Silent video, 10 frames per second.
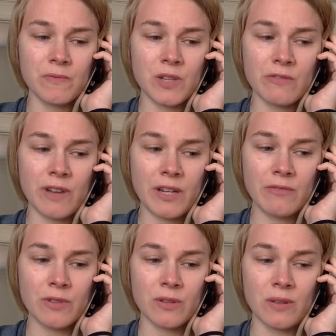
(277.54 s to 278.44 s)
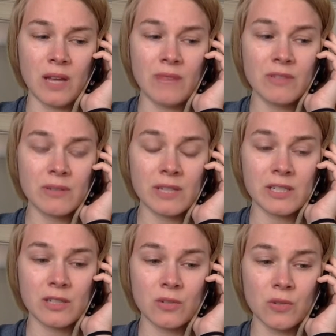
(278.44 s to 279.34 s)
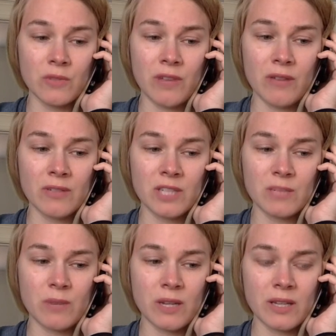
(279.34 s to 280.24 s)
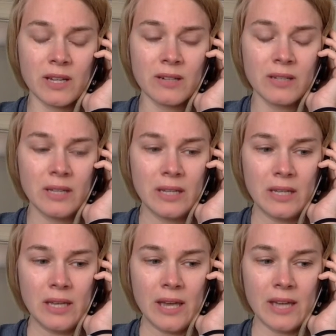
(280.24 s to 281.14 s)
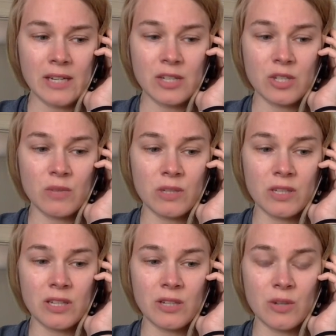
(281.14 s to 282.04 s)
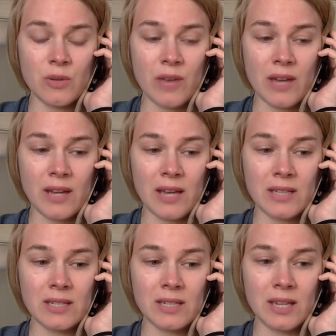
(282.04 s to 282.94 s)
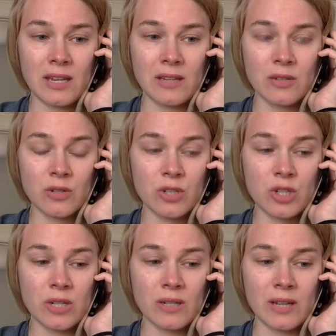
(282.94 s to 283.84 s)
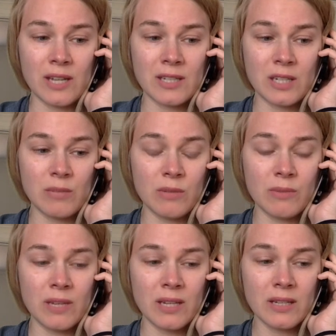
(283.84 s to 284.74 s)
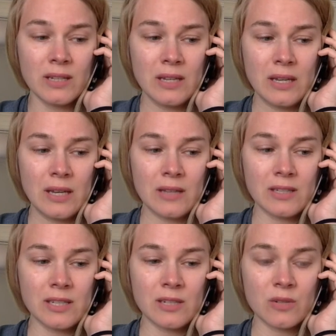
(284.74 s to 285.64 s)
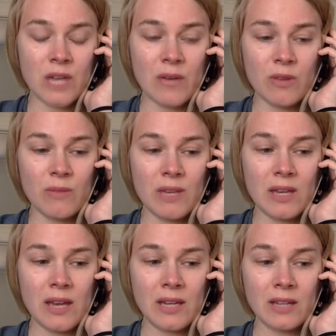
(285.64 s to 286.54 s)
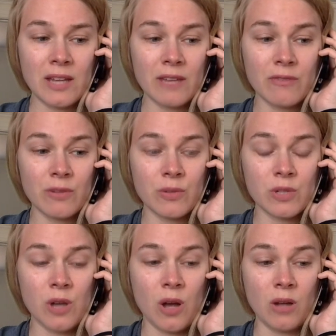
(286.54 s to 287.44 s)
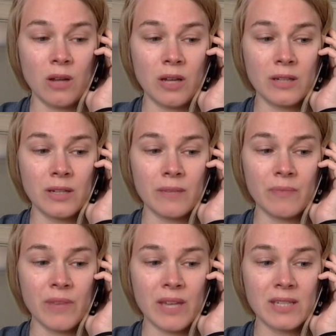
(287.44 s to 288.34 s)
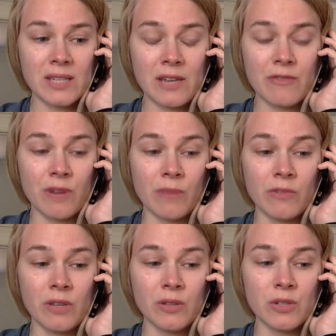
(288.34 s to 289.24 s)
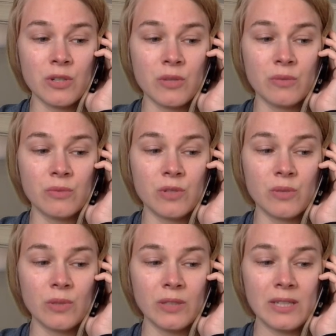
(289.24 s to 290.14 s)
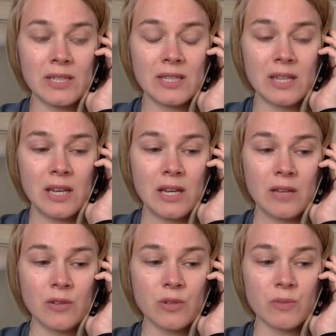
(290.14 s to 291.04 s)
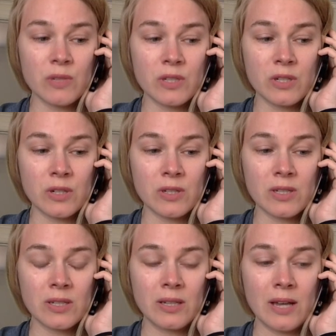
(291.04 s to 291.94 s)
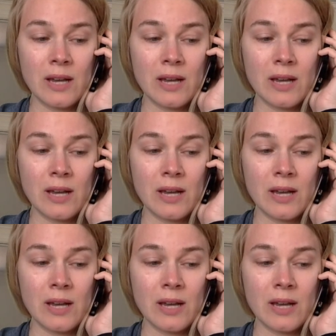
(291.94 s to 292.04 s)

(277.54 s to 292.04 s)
They're fighting for their lives because the coronavirus is spreading there. And I just want to let you know that as a Christian and as a human being, this isn't okay with me. And I'd like for you to call on ICA Farmville to release those prisoners.